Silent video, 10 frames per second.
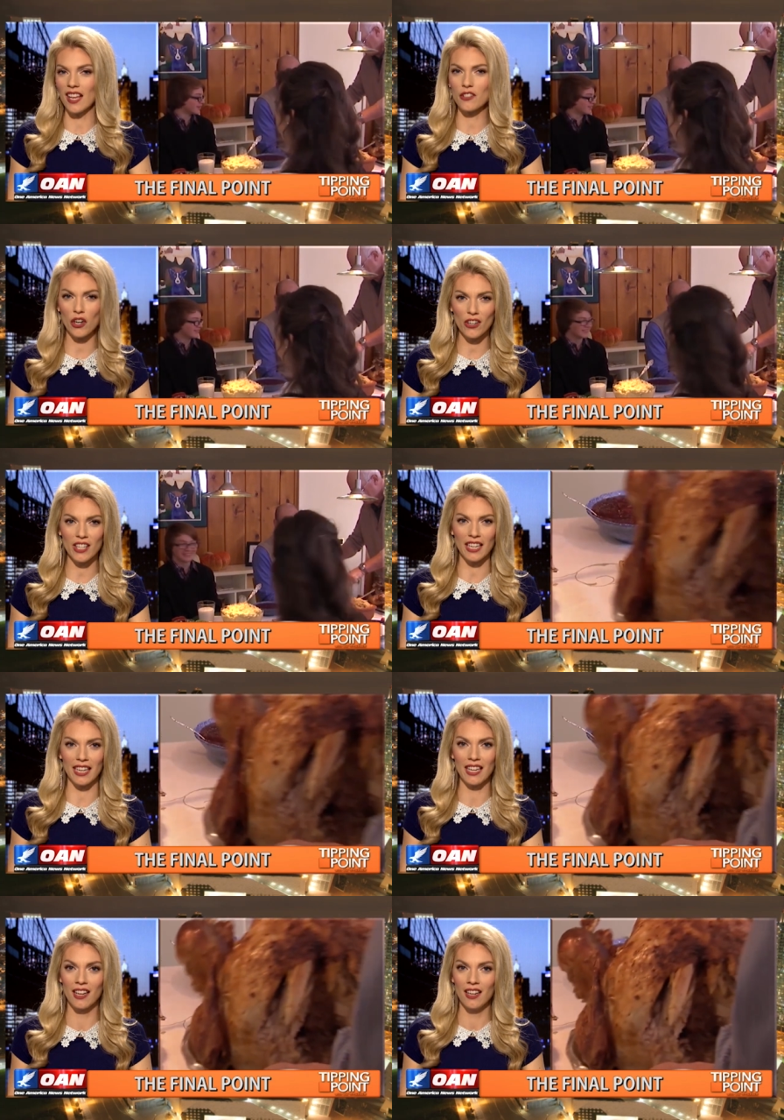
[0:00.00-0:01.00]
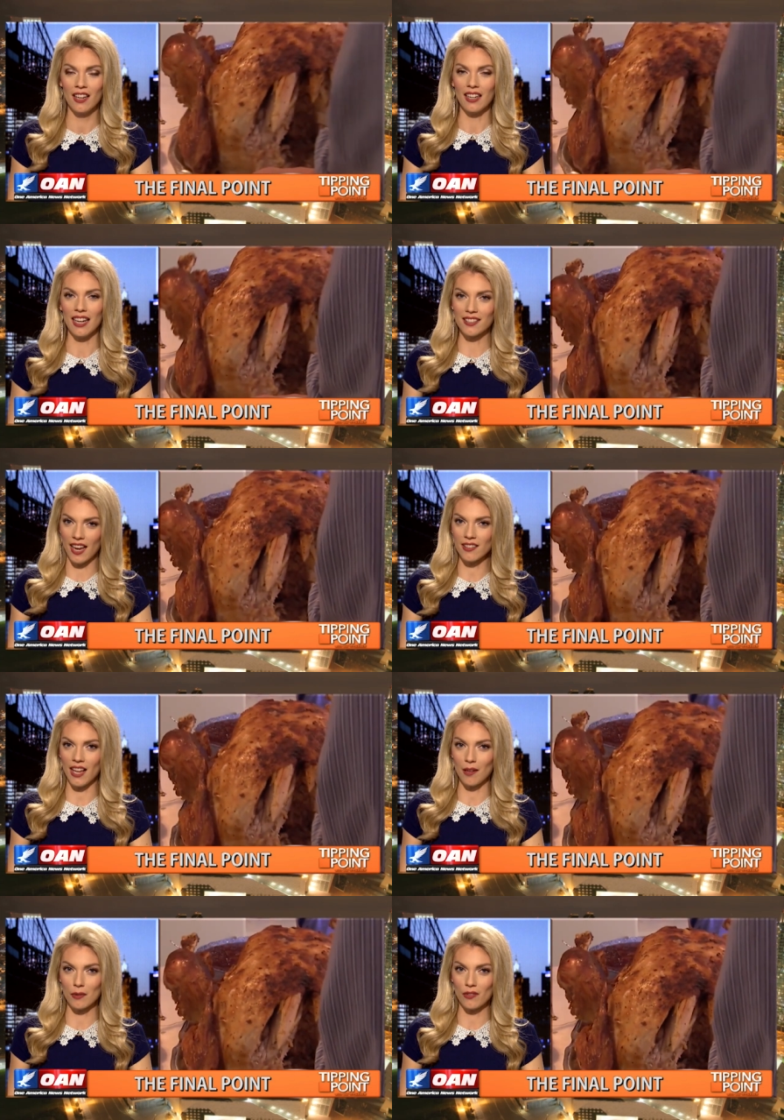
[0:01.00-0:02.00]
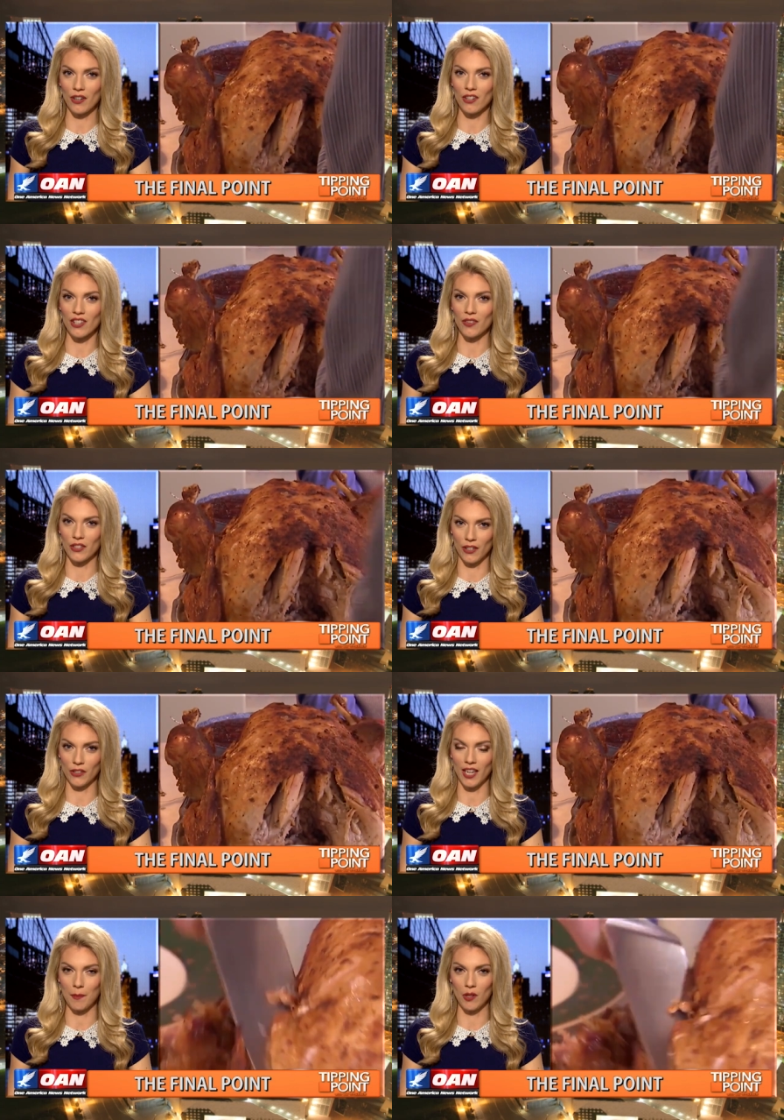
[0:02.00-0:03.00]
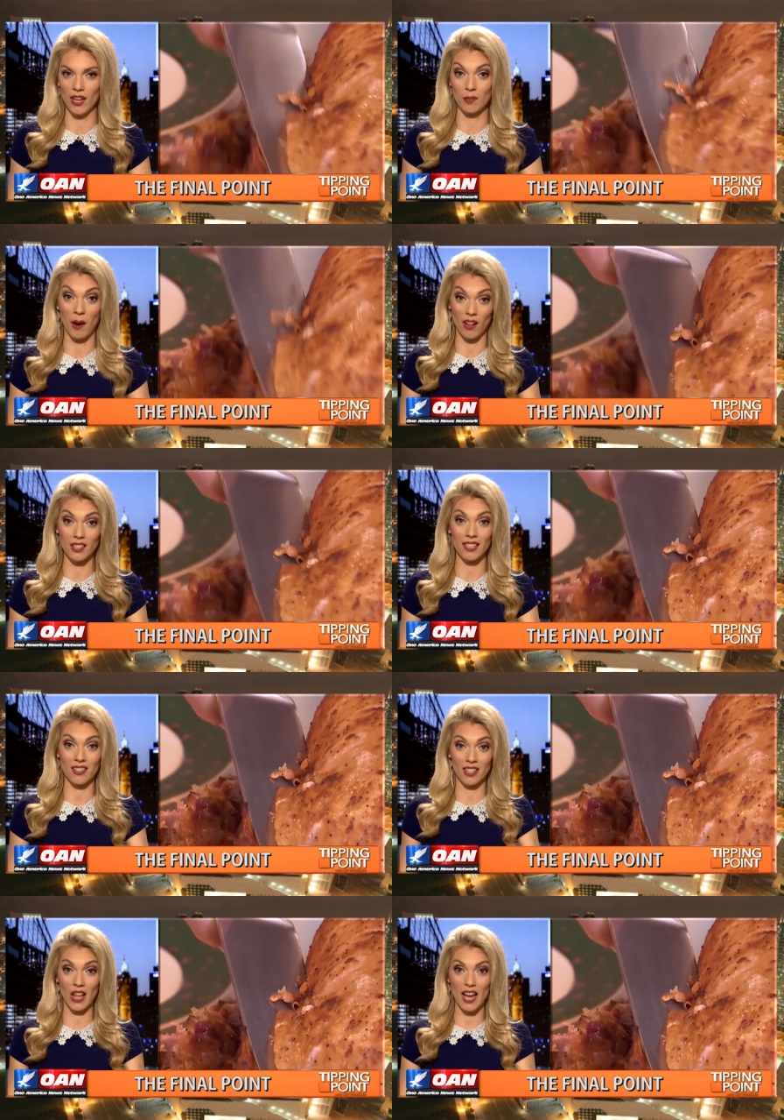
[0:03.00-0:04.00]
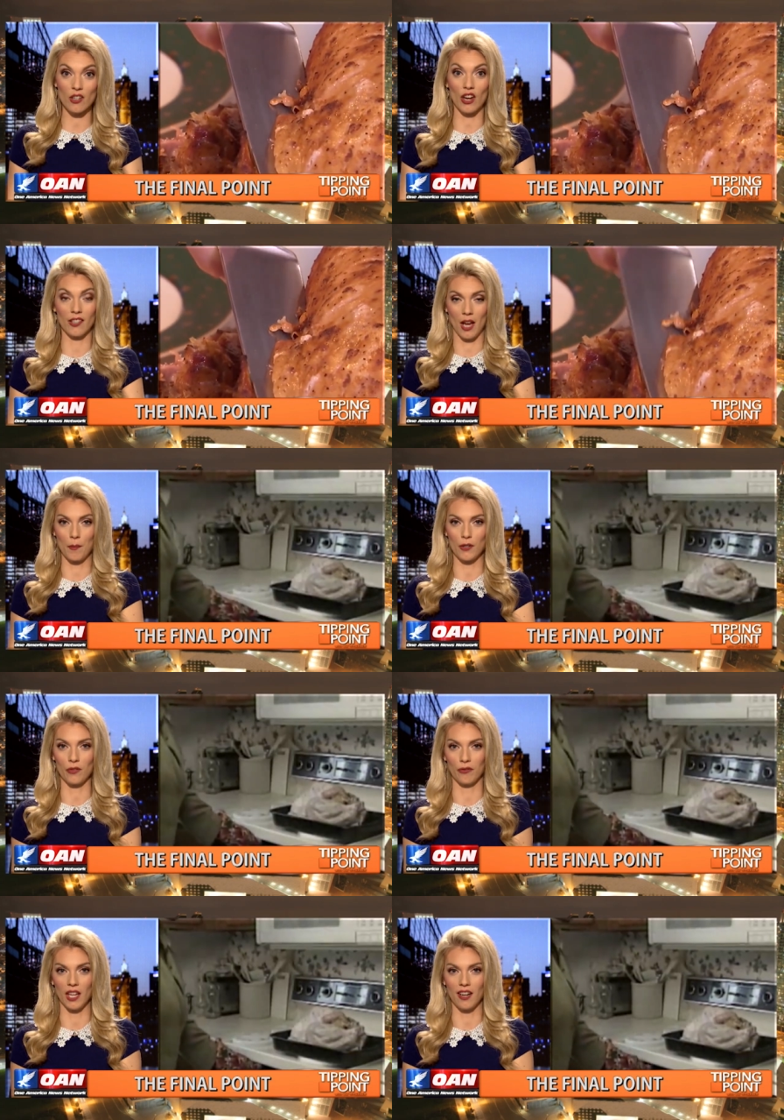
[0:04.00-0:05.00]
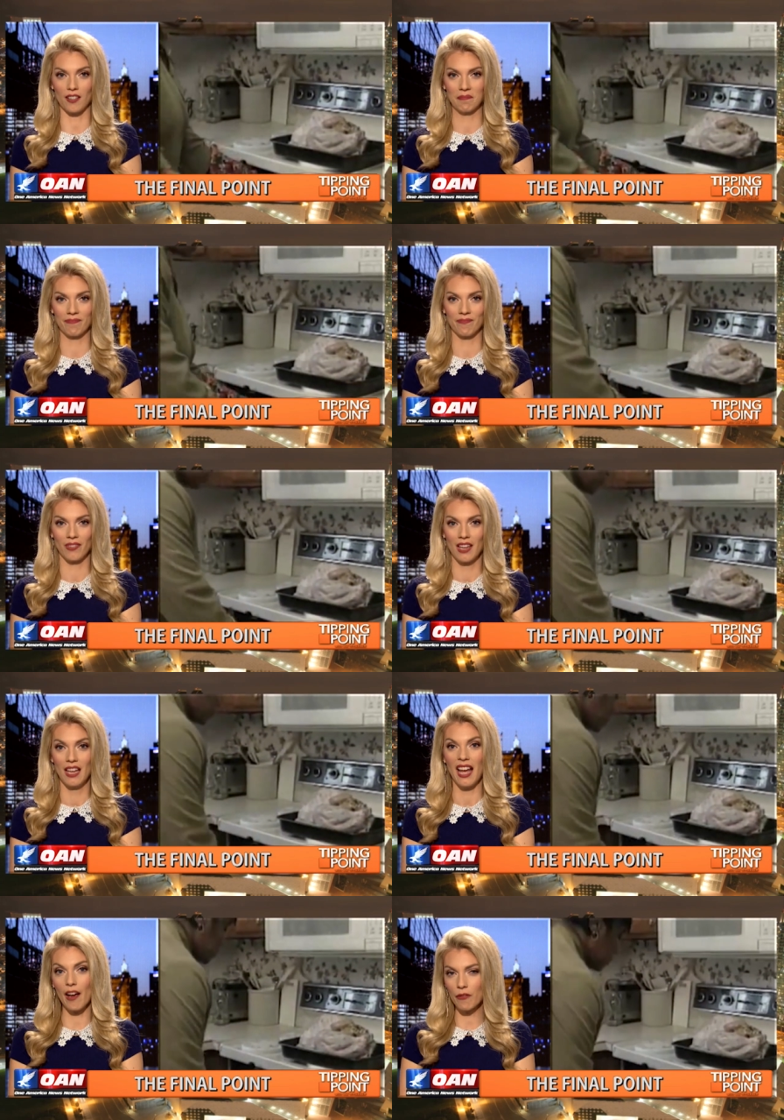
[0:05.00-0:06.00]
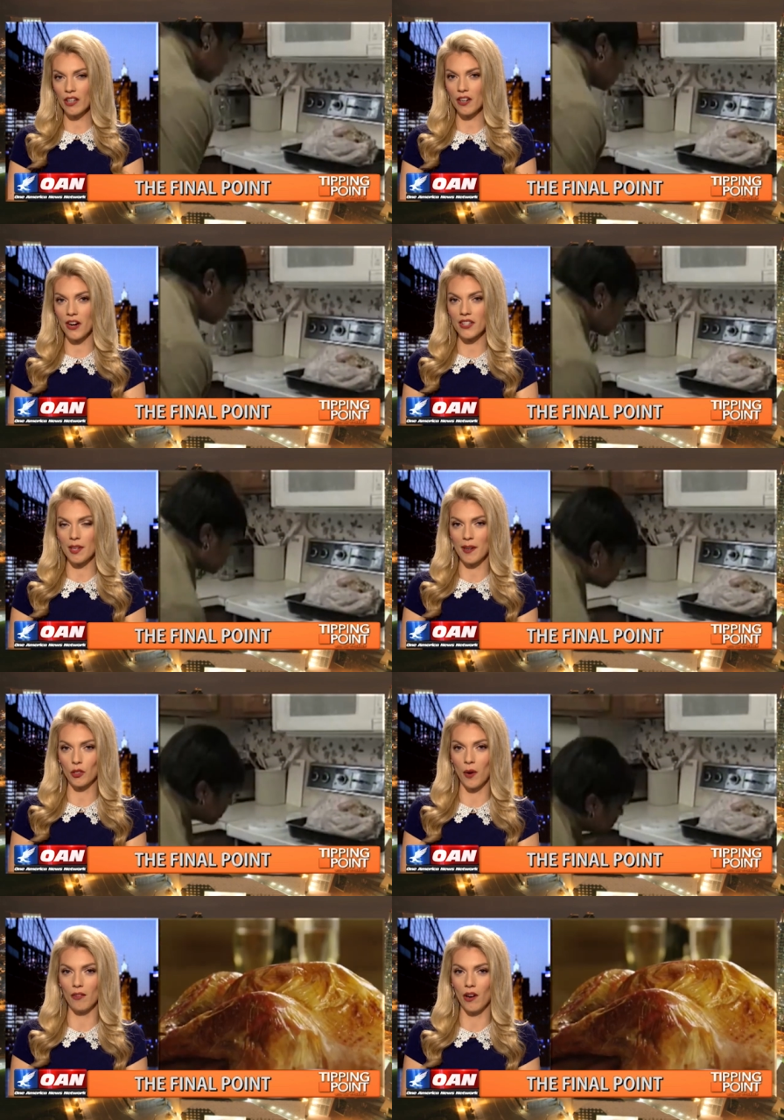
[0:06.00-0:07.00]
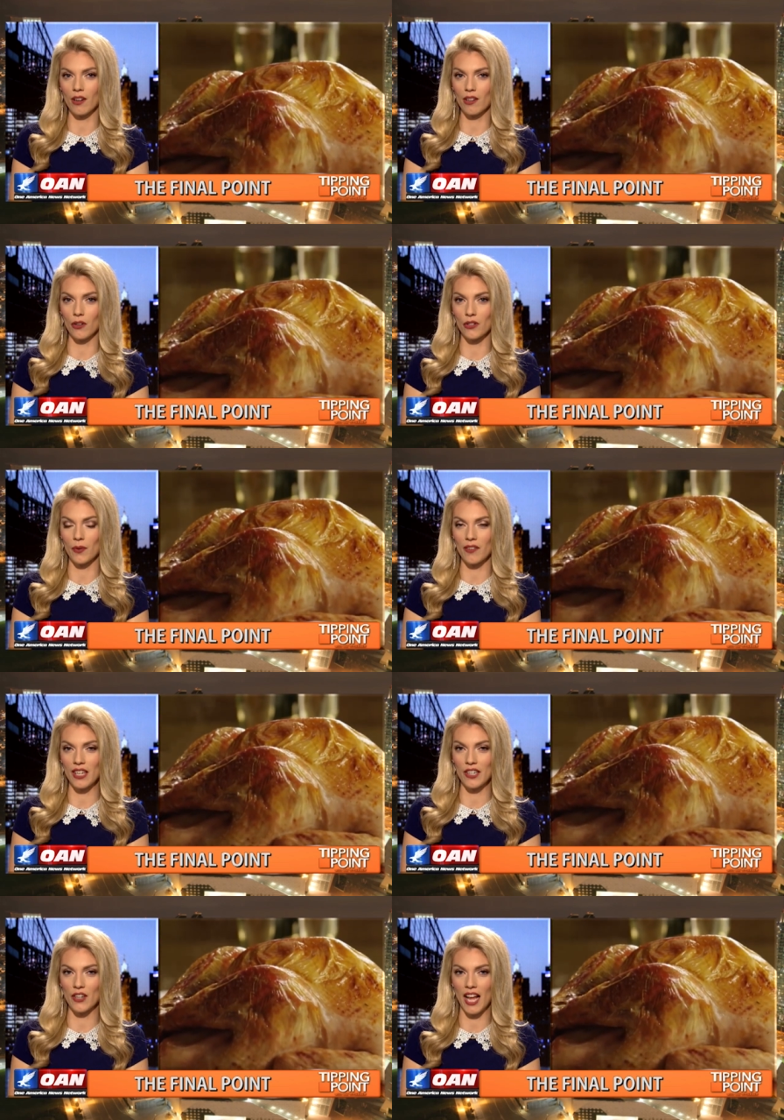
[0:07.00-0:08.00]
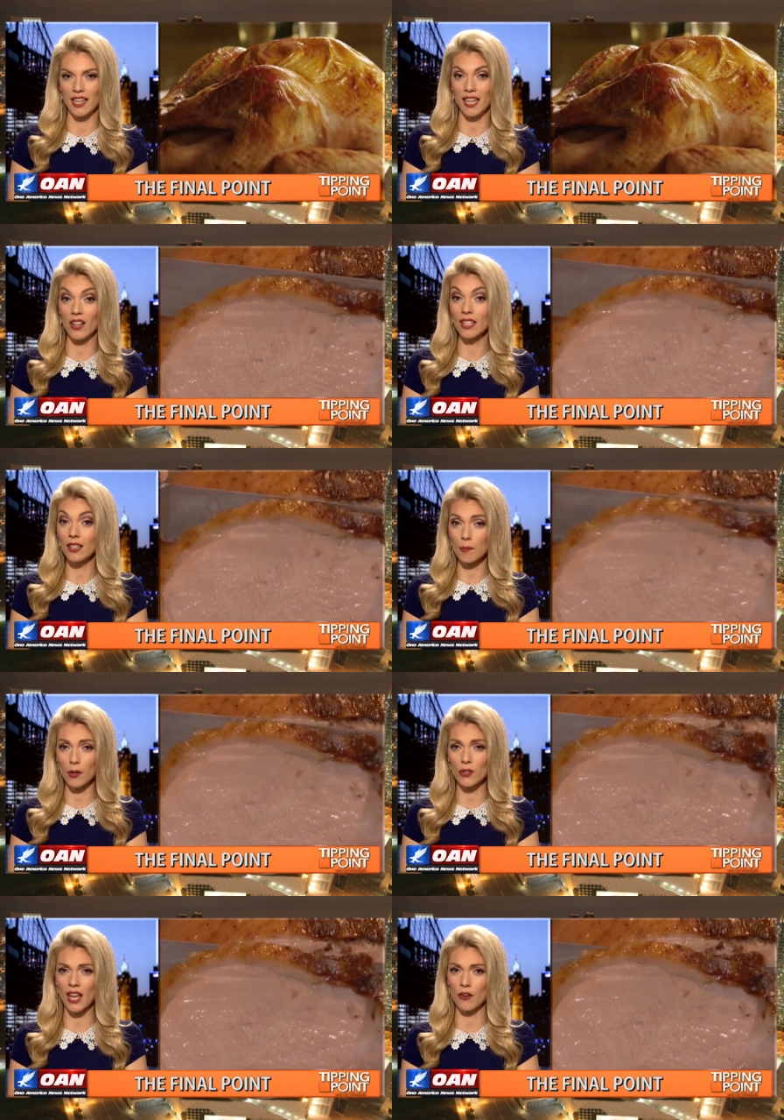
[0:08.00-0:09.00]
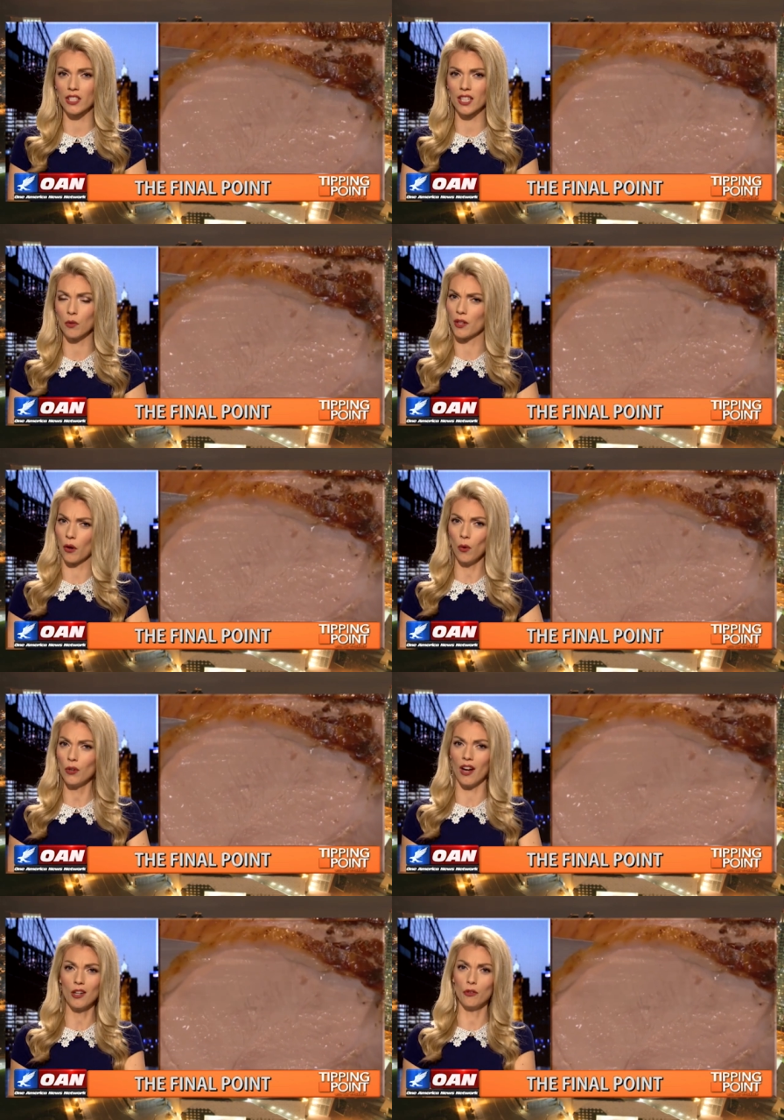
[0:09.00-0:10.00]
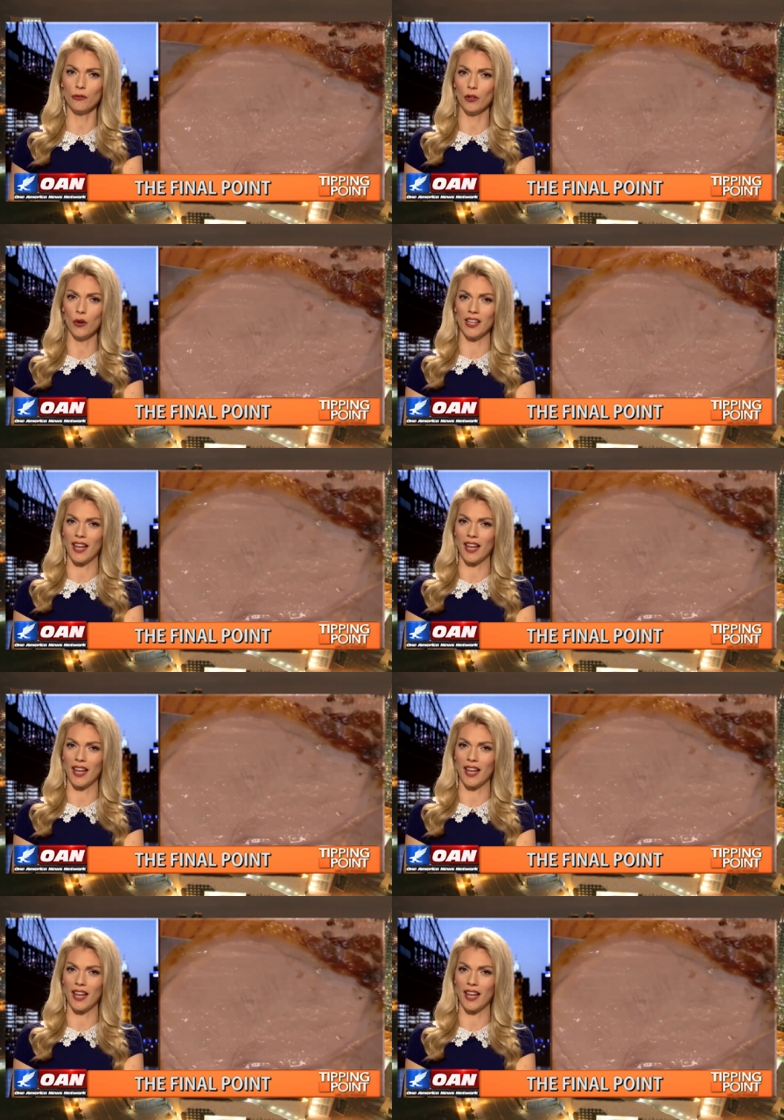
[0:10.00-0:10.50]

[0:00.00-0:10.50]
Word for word: and turkey and tense atmospheres at the dinner table as politics clash and tempers flare. Every year I see about 12 articles around the internet telling liberals how to deal with old Uncle Floyd,